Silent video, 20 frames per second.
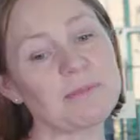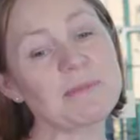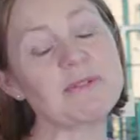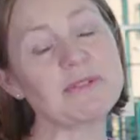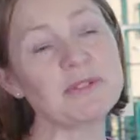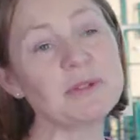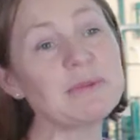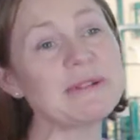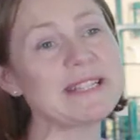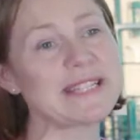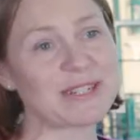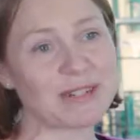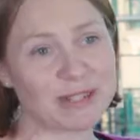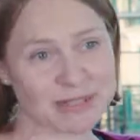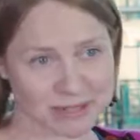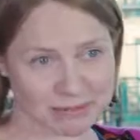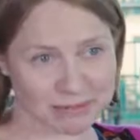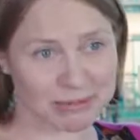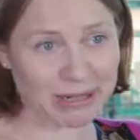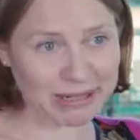before we
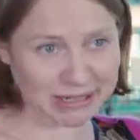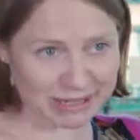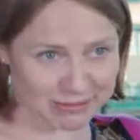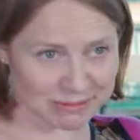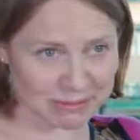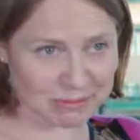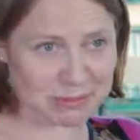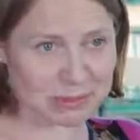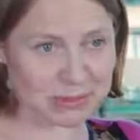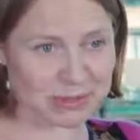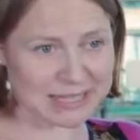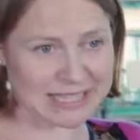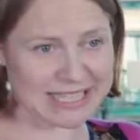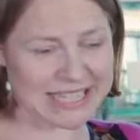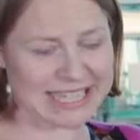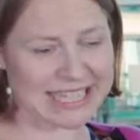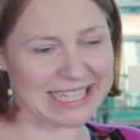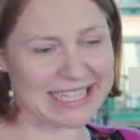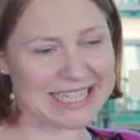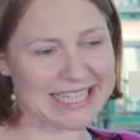started working with board
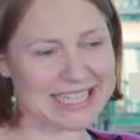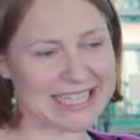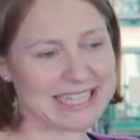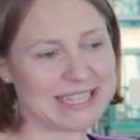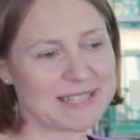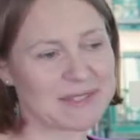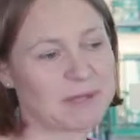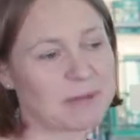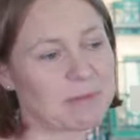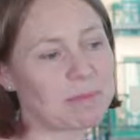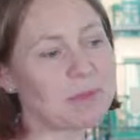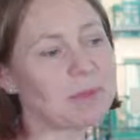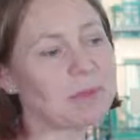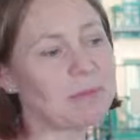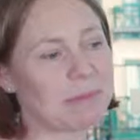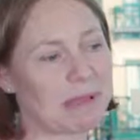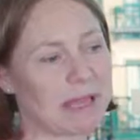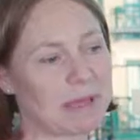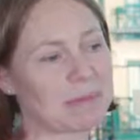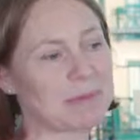intelligence, the
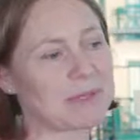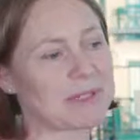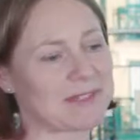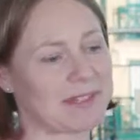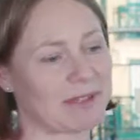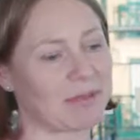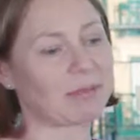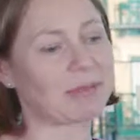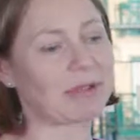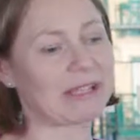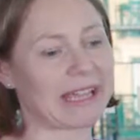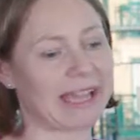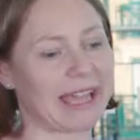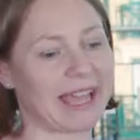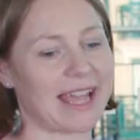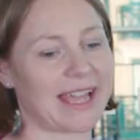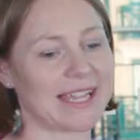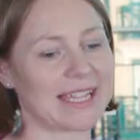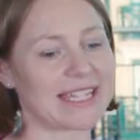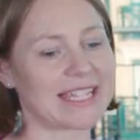board papers that we
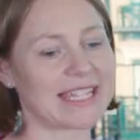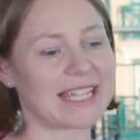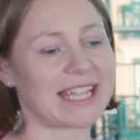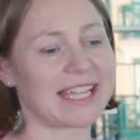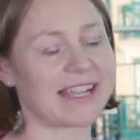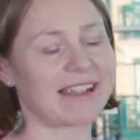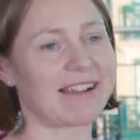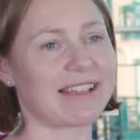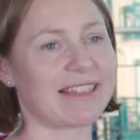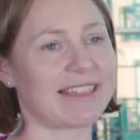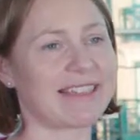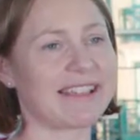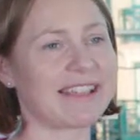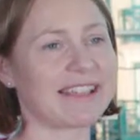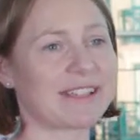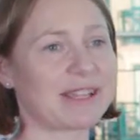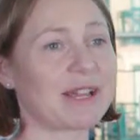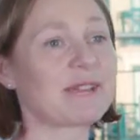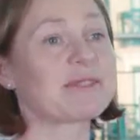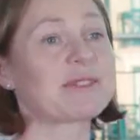had, I
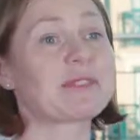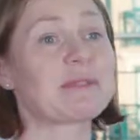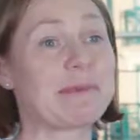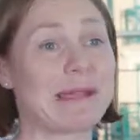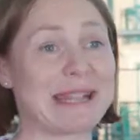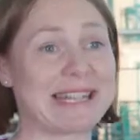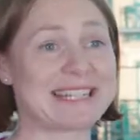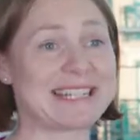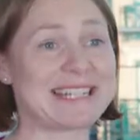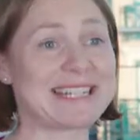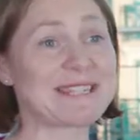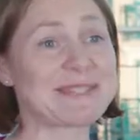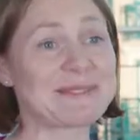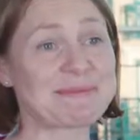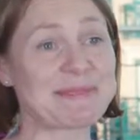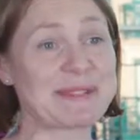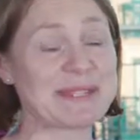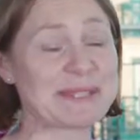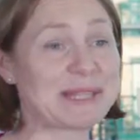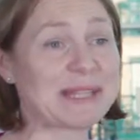think, covered the
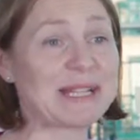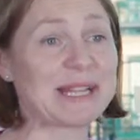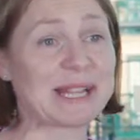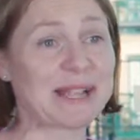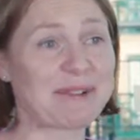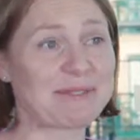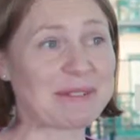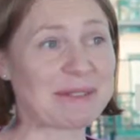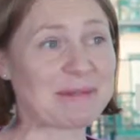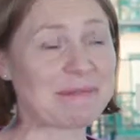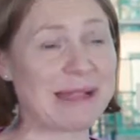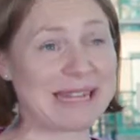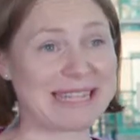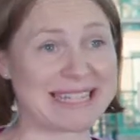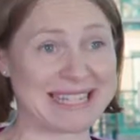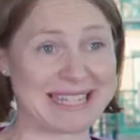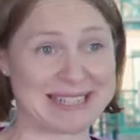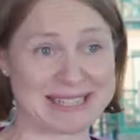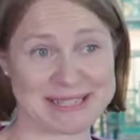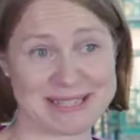bases. They certainly covered the
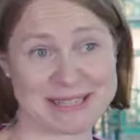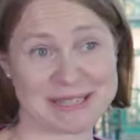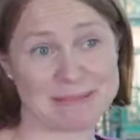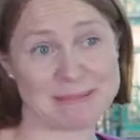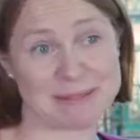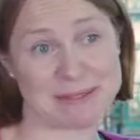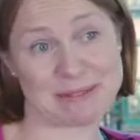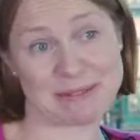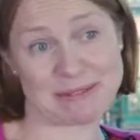bases in terms of